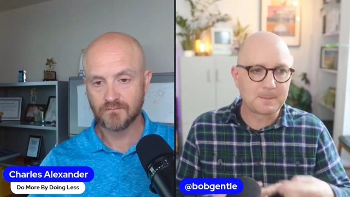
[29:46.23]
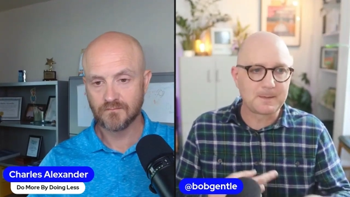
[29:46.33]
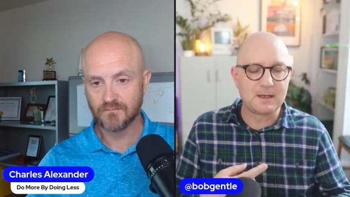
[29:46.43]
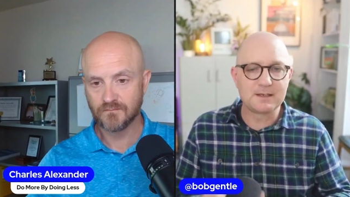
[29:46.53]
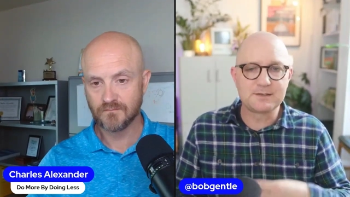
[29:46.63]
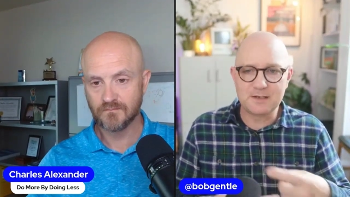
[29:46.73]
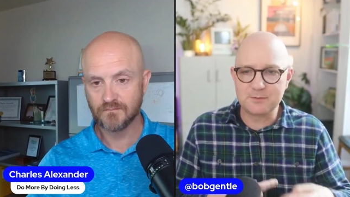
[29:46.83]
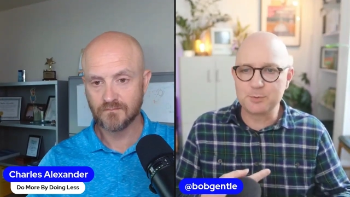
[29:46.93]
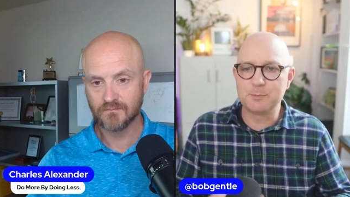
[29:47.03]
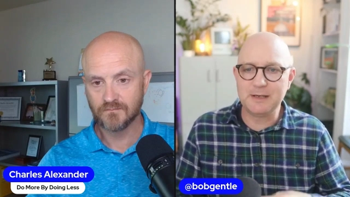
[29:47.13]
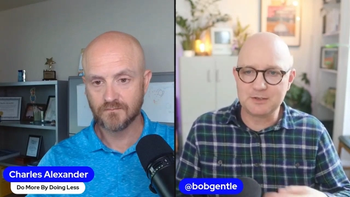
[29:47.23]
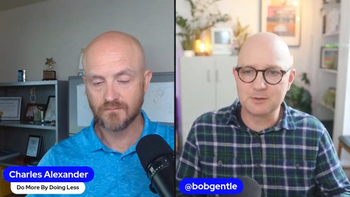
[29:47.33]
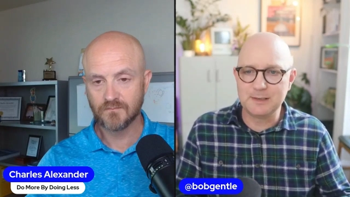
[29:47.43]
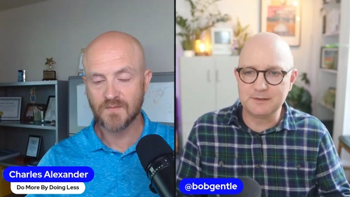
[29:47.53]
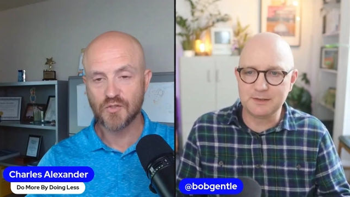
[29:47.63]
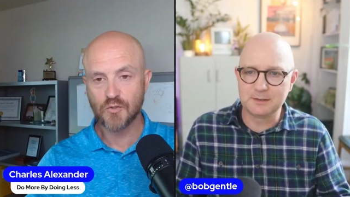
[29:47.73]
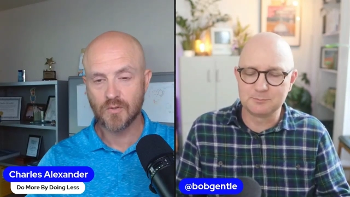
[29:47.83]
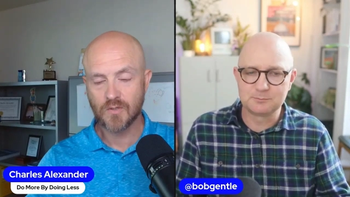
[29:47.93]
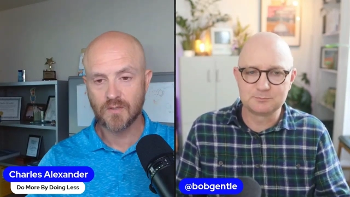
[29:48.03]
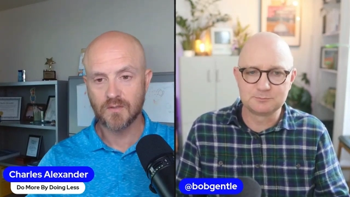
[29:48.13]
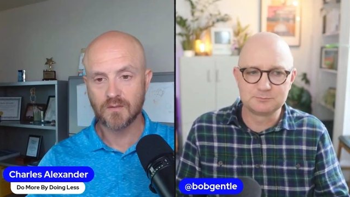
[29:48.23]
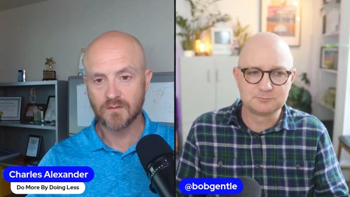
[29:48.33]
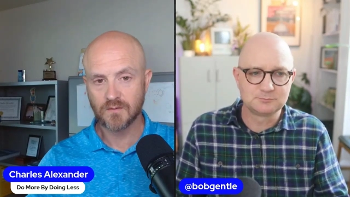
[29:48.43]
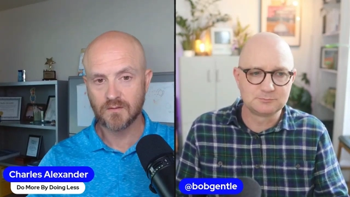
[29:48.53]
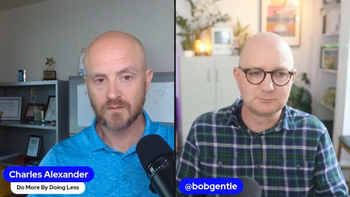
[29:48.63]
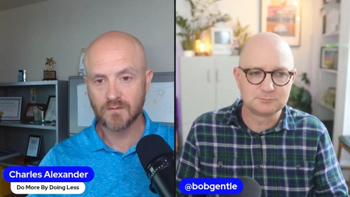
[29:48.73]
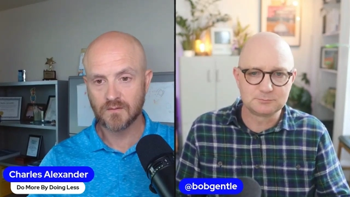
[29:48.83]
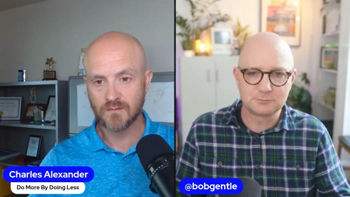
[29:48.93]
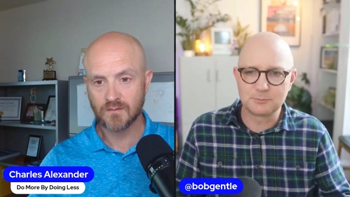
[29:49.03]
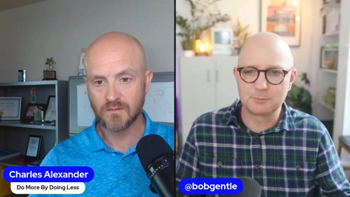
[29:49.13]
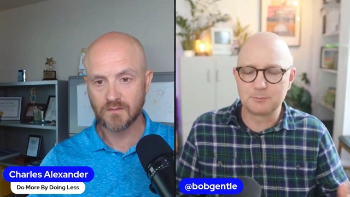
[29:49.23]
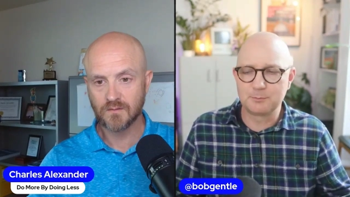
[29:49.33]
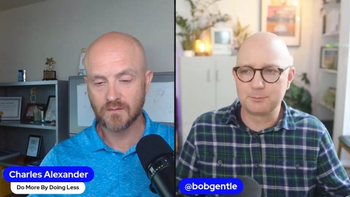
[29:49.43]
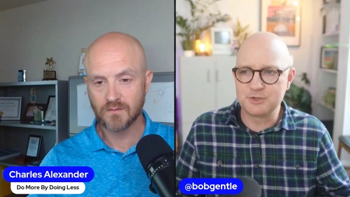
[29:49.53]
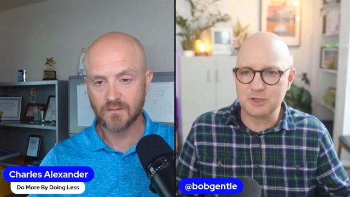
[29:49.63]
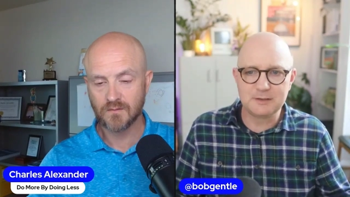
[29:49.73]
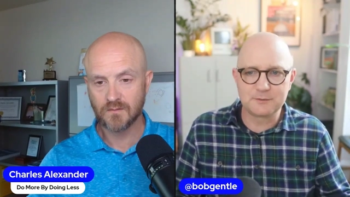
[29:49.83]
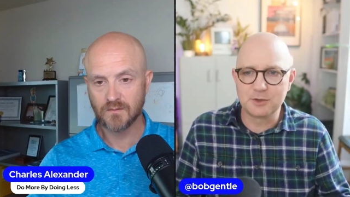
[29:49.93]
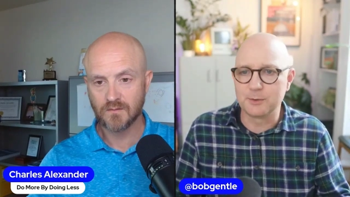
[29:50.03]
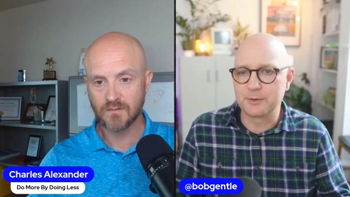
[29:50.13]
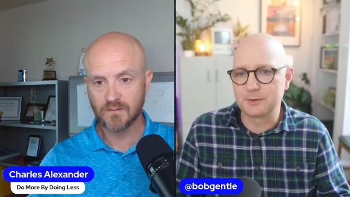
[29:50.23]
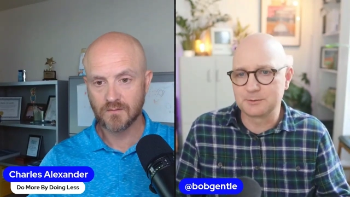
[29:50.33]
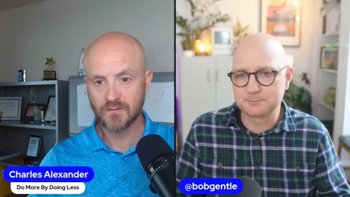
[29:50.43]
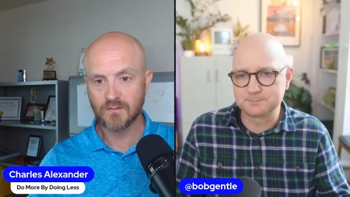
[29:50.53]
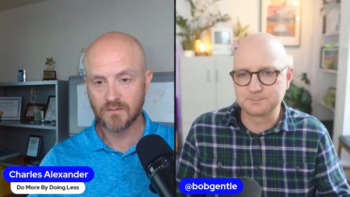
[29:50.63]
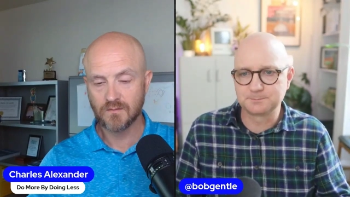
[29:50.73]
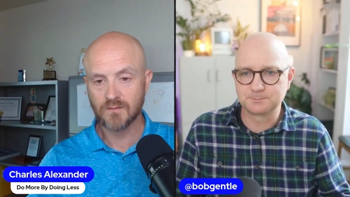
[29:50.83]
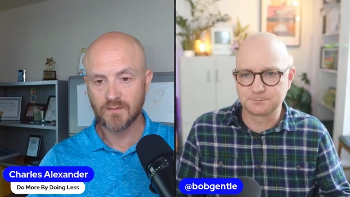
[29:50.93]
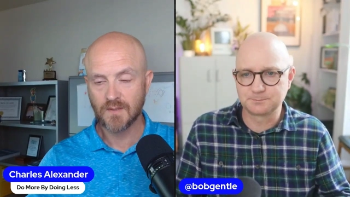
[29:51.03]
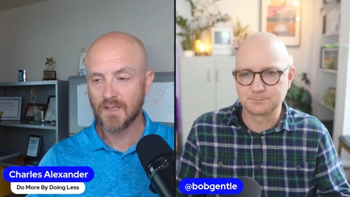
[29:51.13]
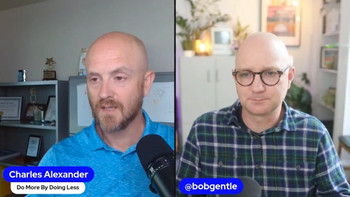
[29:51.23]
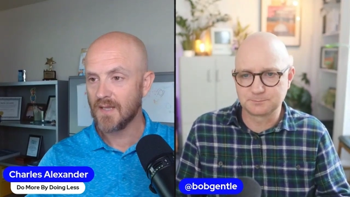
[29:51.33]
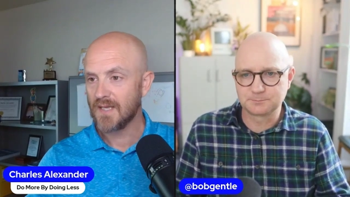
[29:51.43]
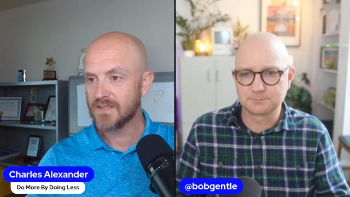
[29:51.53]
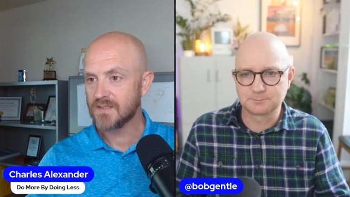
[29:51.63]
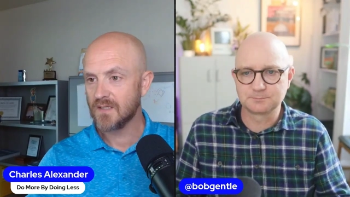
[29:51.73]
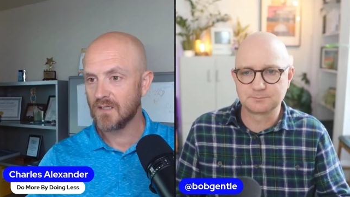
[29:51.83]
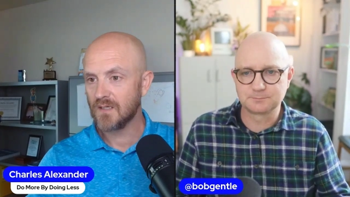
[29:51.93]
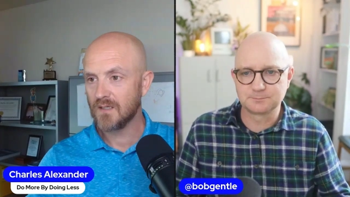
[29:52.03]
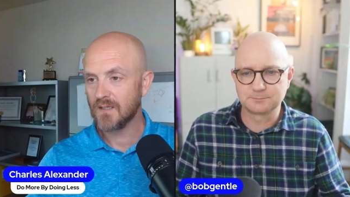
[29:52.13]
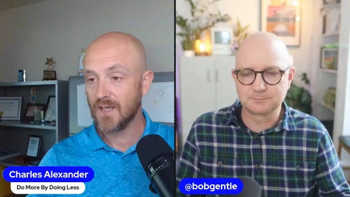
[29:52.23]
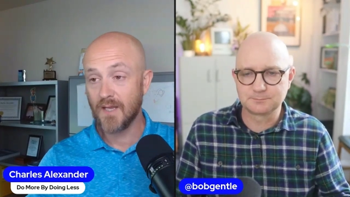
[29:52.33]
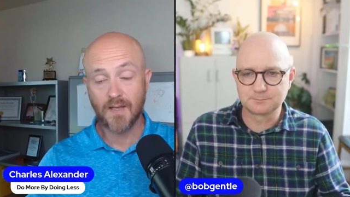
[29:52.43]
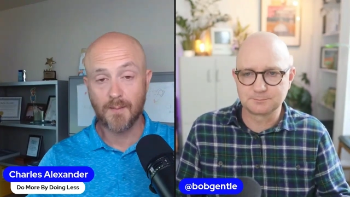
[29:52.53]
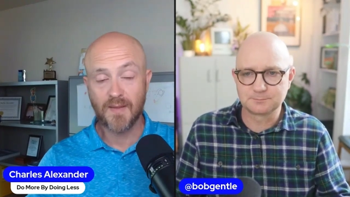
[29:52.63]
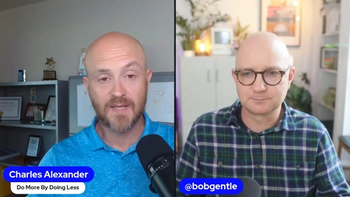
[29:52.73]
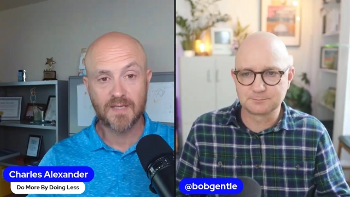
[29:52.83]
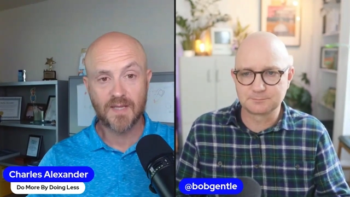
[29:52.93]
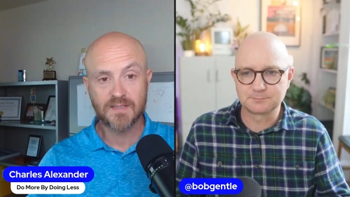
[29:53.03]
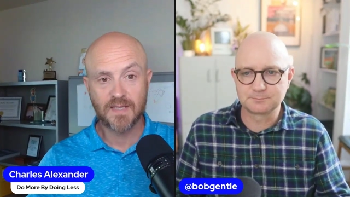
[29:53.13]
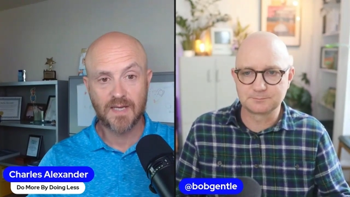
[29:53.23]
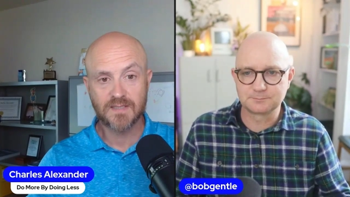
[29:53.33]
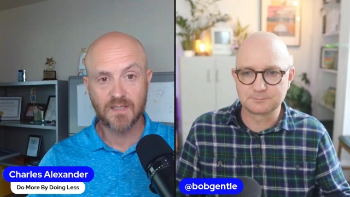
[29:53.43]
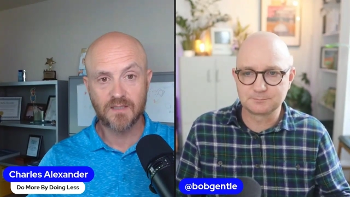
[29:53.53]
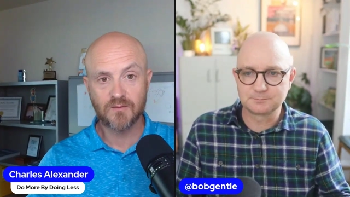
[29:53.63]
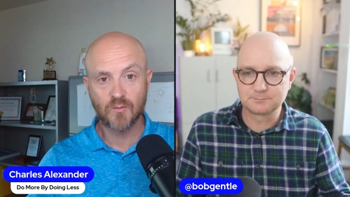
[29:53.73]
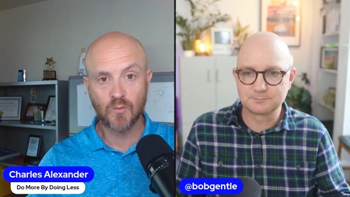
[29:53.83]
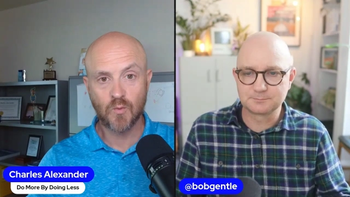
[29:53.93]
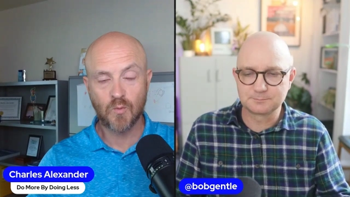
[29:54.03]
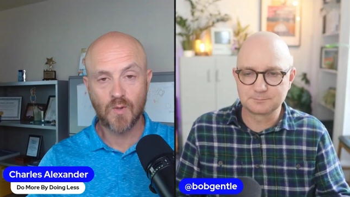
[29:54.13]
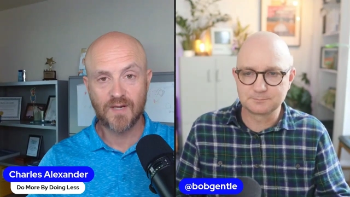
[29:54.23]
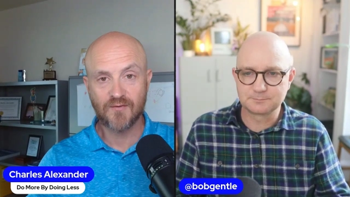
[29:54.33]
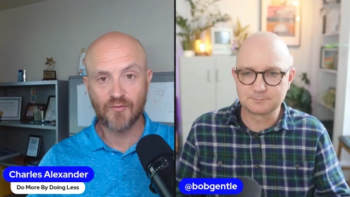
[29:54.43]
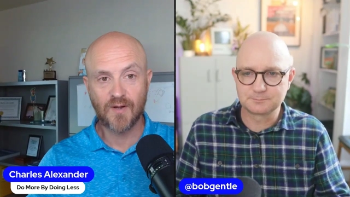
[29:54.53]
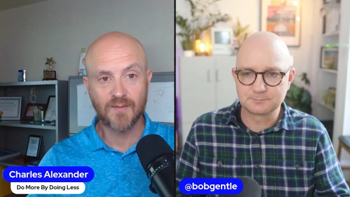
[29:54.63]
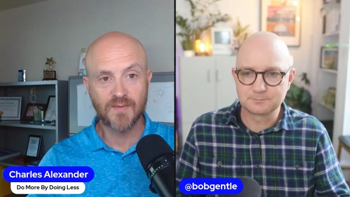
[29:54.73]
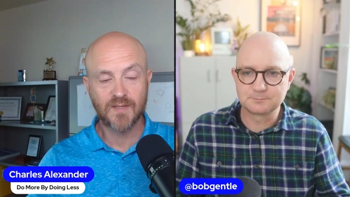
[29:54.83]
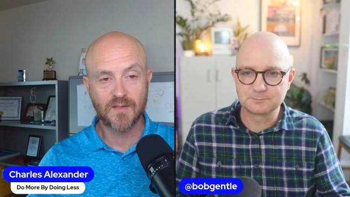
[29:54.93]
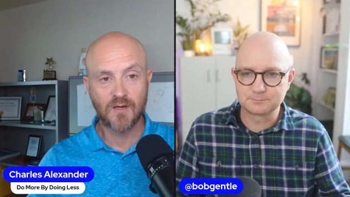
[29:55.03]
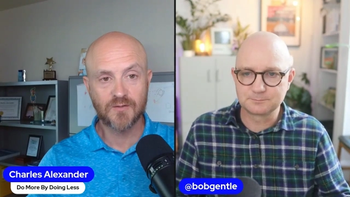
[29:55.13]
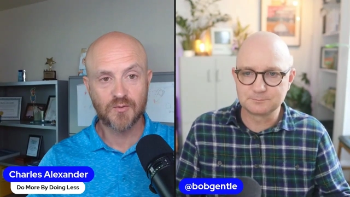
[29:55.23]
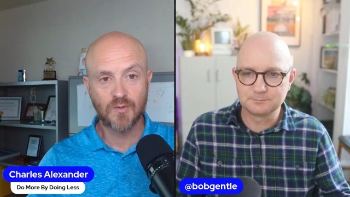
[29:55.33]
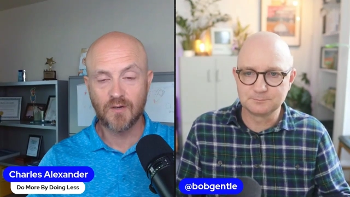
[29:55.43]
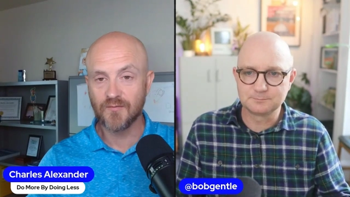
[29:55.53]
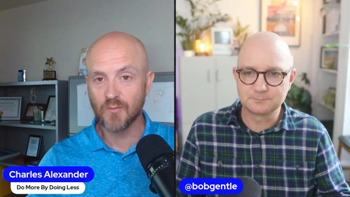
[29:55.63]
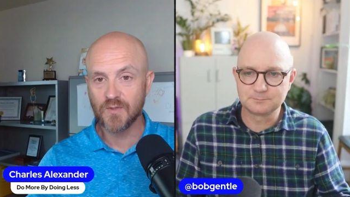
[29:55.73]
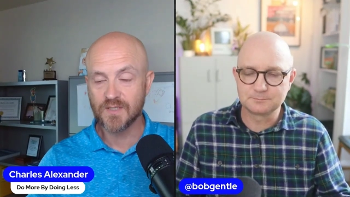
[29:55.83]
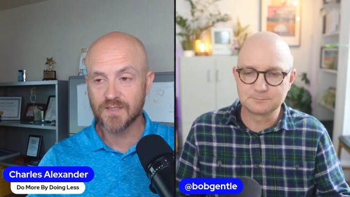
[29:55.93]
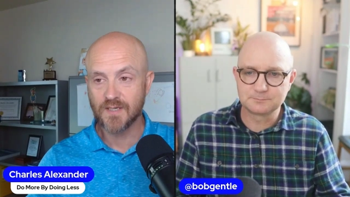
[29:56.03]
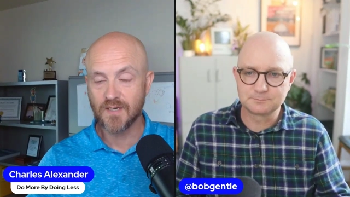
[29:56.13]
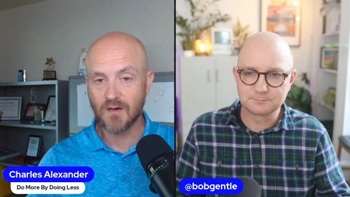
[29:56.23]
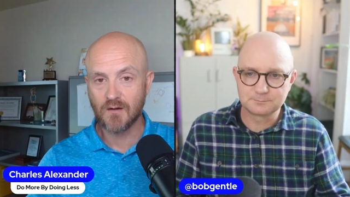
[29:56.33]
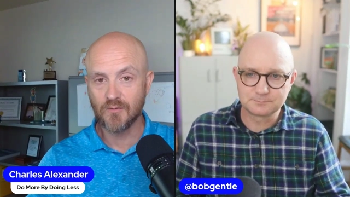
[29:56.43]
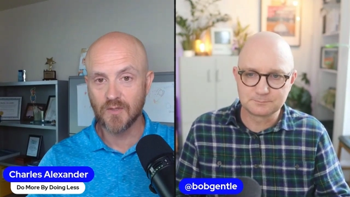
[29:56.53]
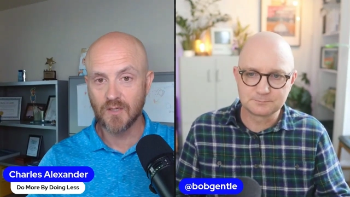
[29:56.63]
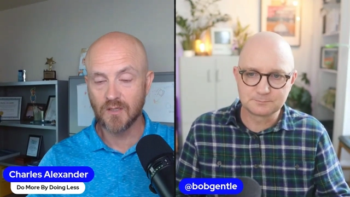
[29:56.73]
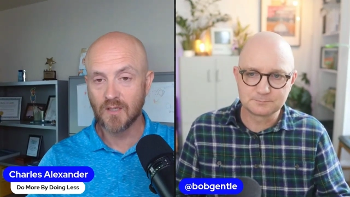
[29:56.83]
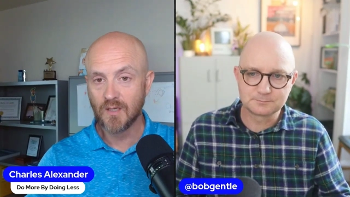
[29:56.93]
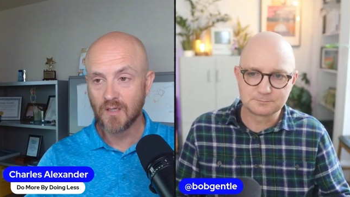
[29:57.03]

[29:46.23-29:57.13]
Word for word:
Speaker 1: a self perpetuating sure. journey of growth.
Speaker 2: That's uh yeah I mean that, that's an excellent w- way to frame that all too often we just get in our own little